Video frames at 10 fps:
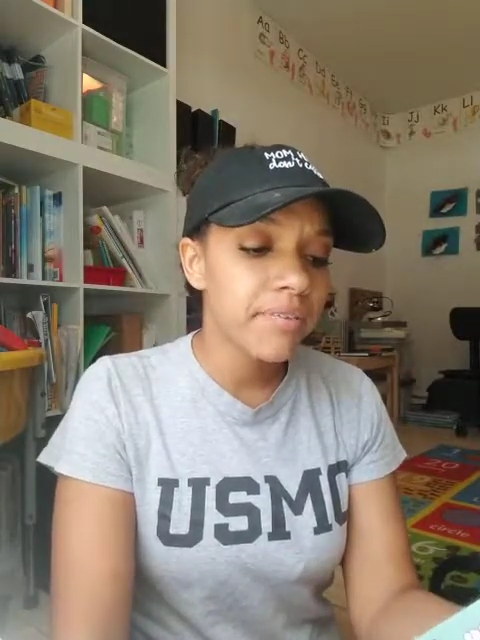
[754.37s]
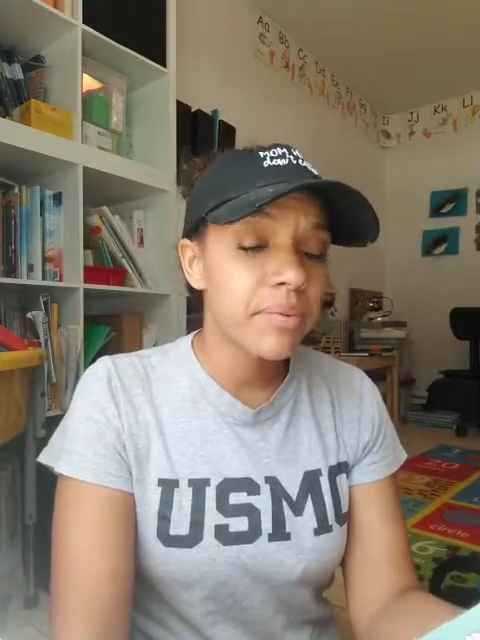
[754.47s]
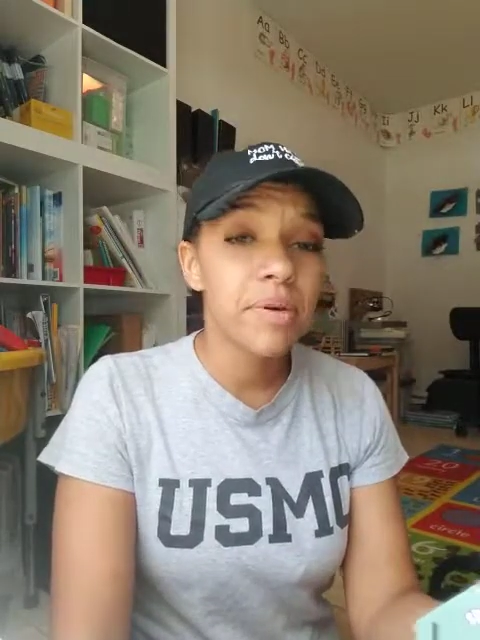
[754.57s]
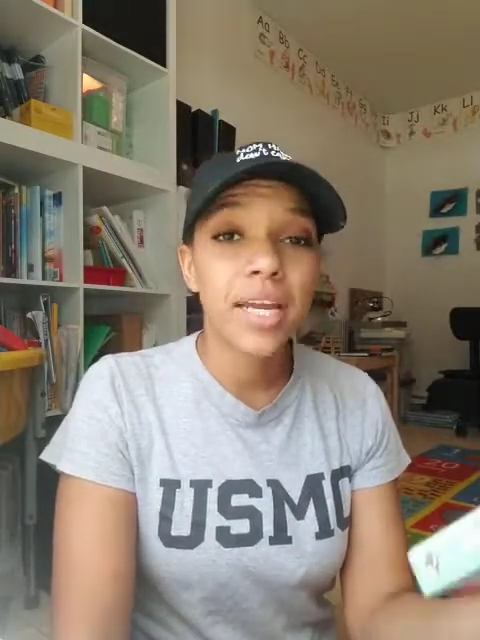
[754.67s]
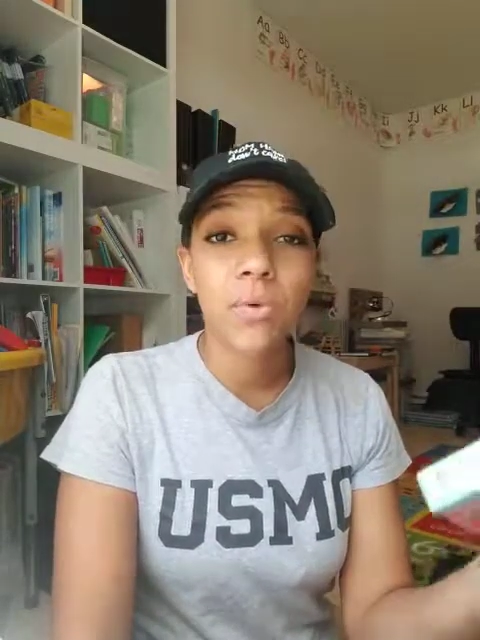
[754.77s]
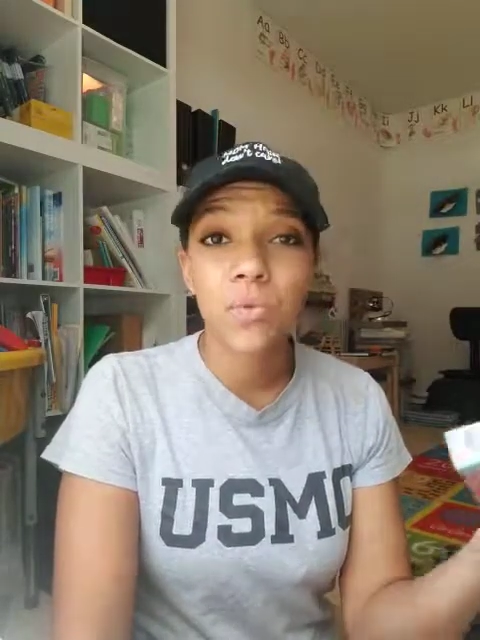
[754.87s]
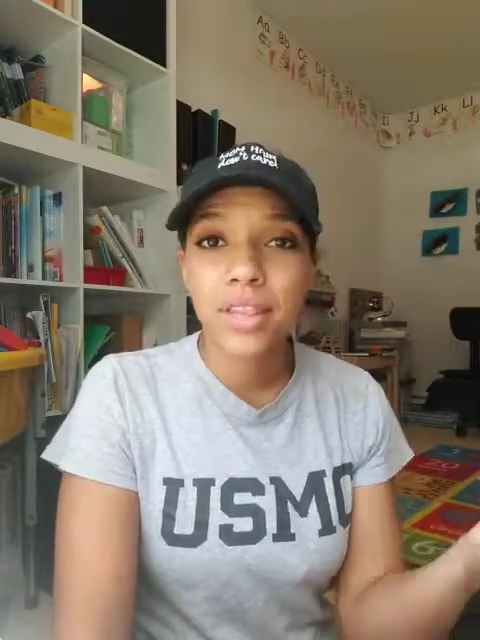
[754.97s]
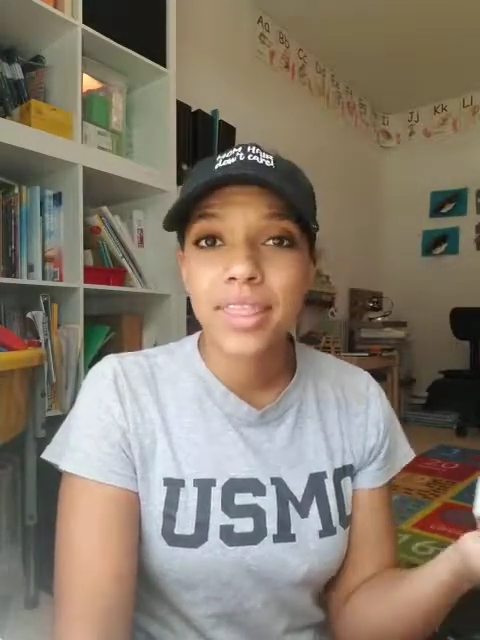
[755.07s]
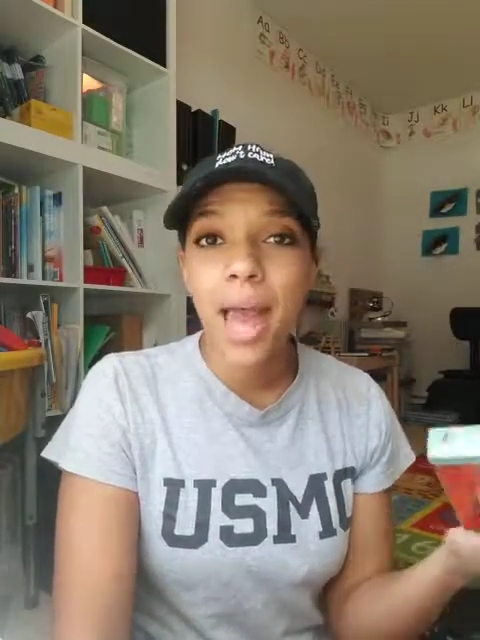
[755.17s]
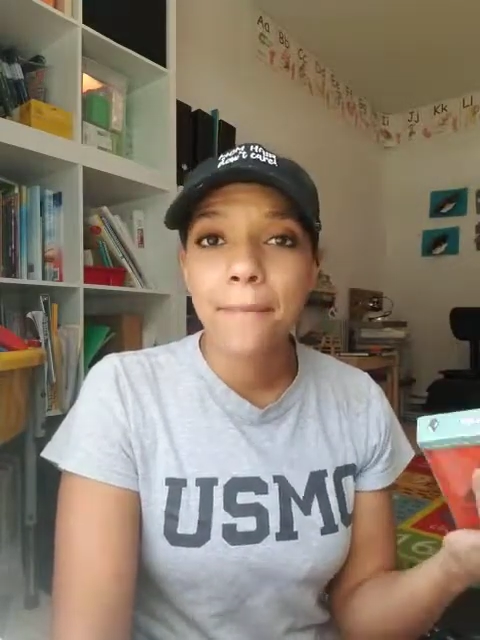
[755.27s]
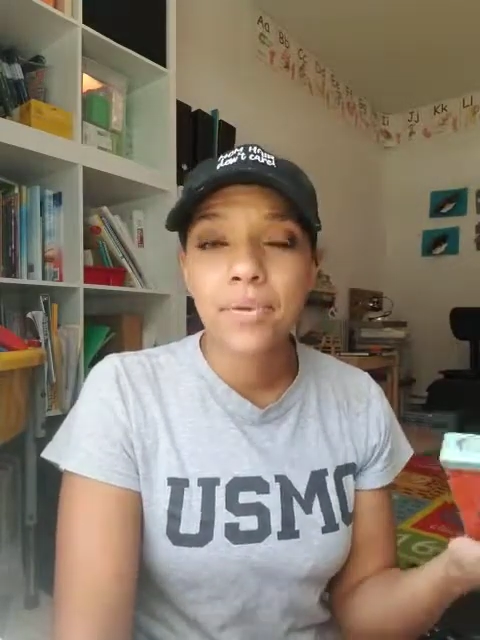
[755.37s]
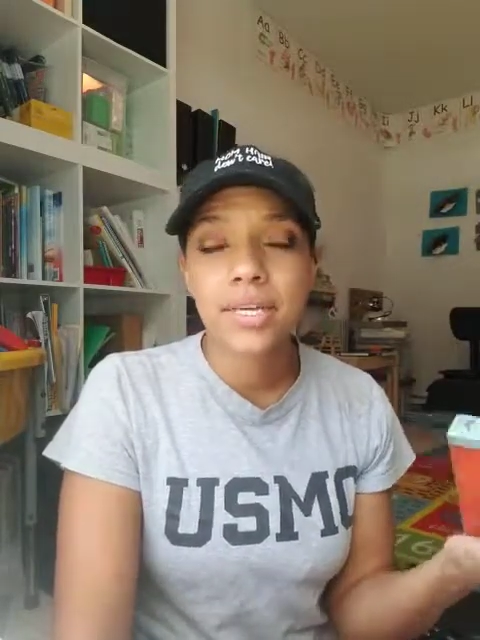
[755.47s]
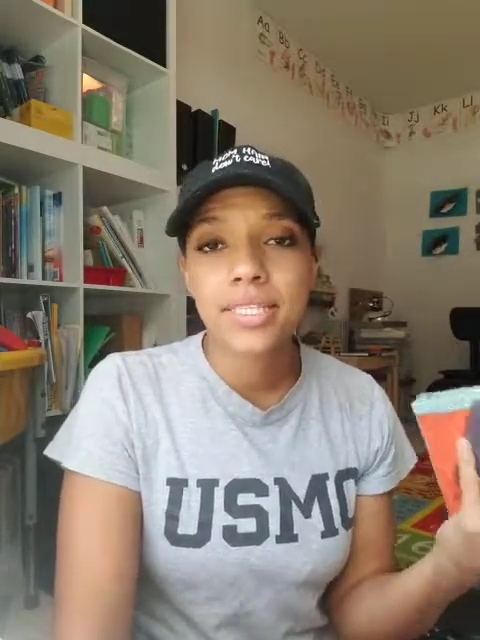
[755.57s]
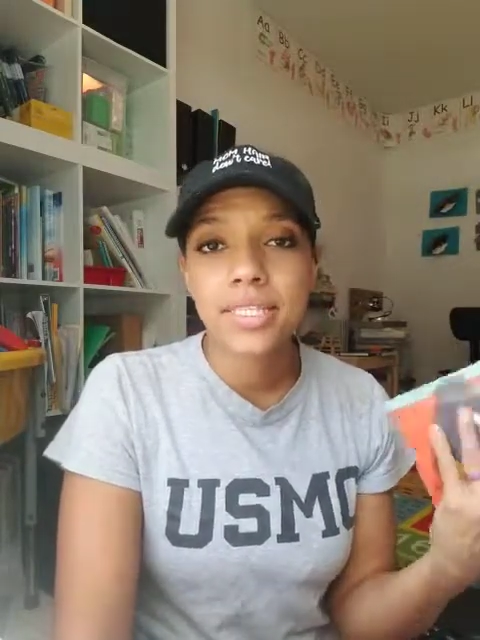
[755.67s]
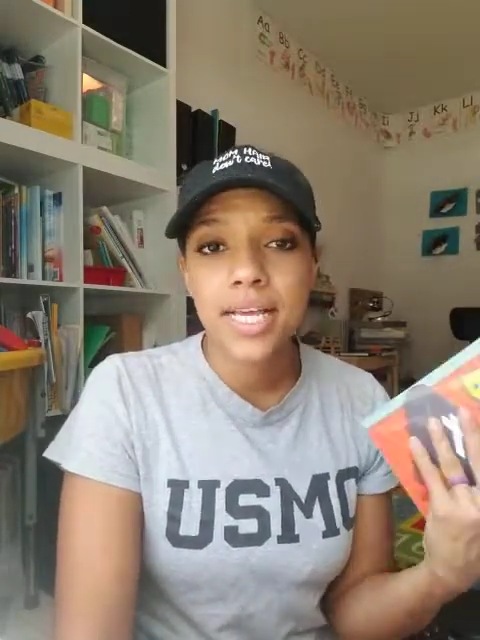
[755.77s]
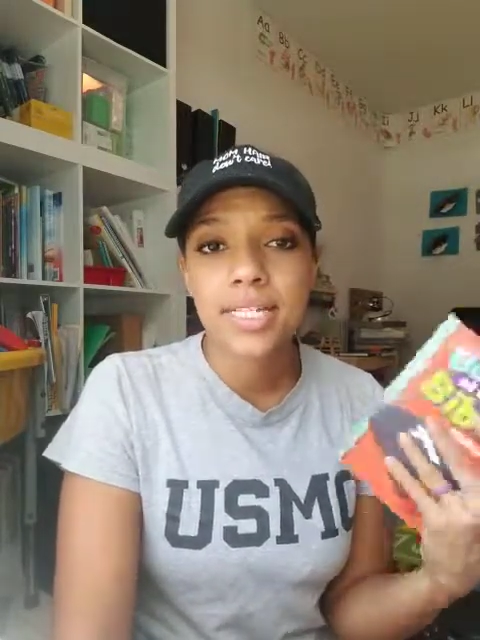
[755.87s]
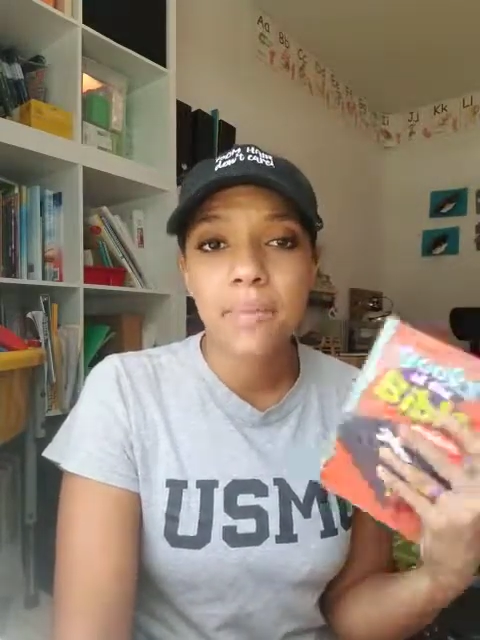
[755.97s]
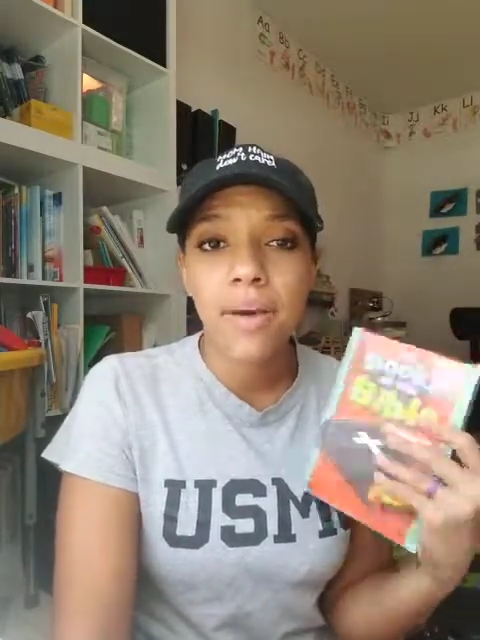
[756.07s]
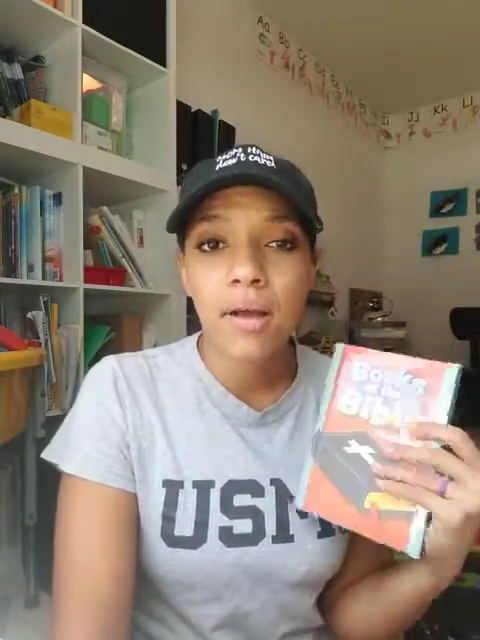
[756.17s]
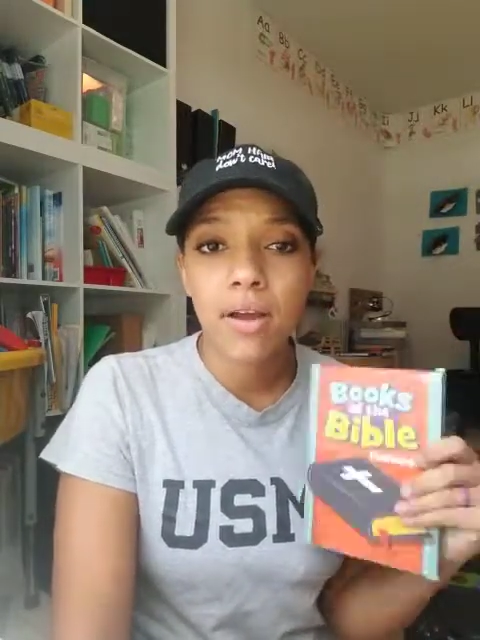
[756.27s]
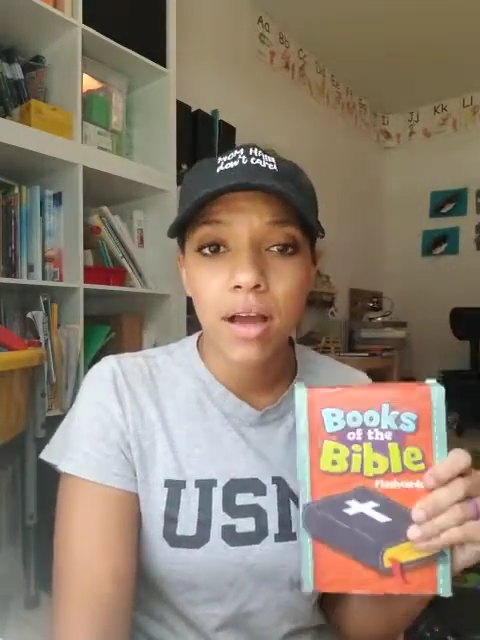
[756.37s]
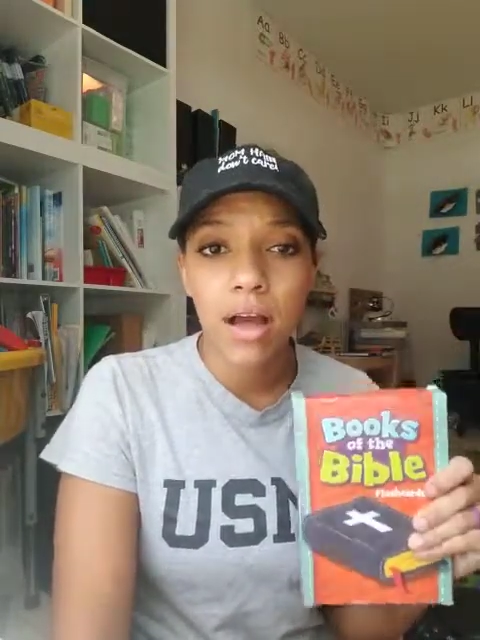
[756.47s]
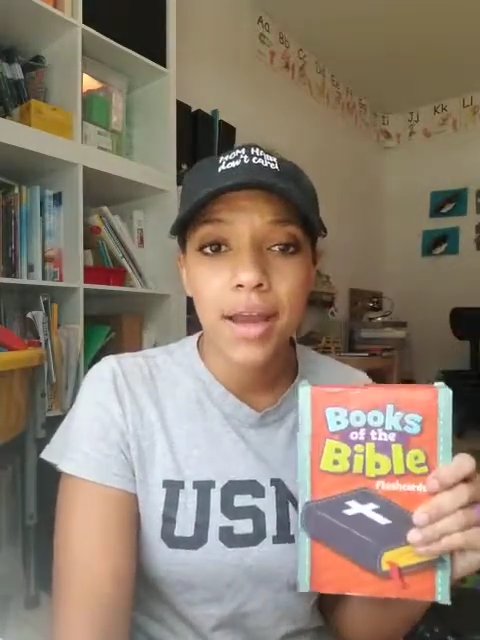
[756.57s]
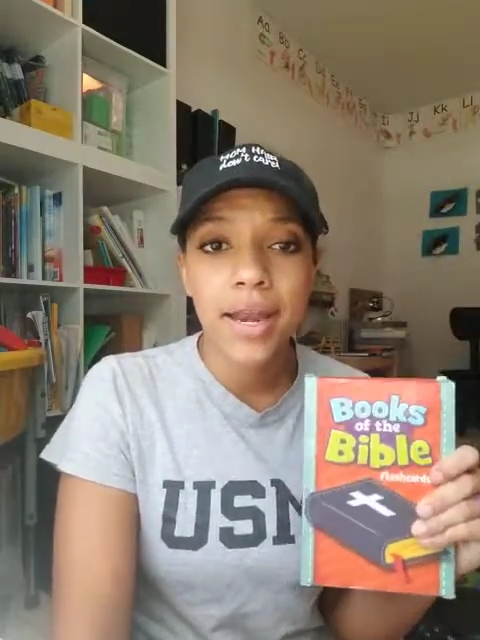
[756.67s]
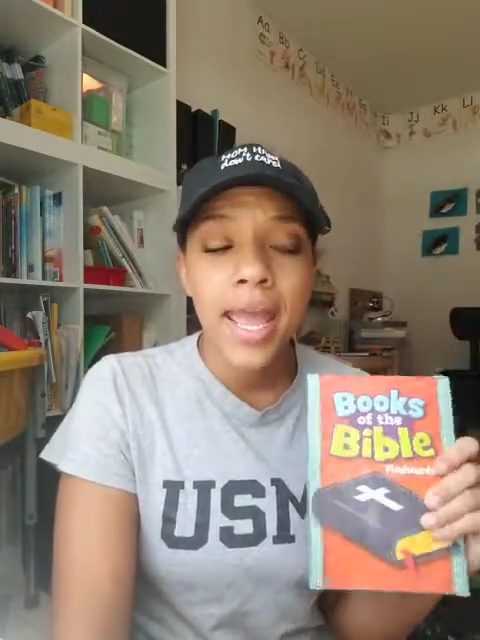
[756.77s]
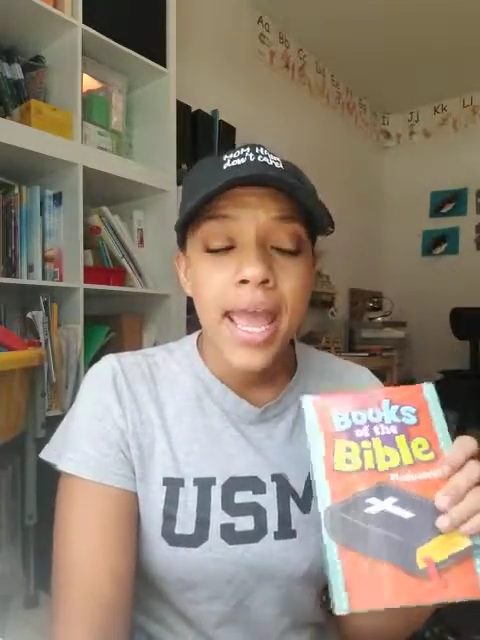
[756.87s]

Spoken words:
the book and what that book says about God.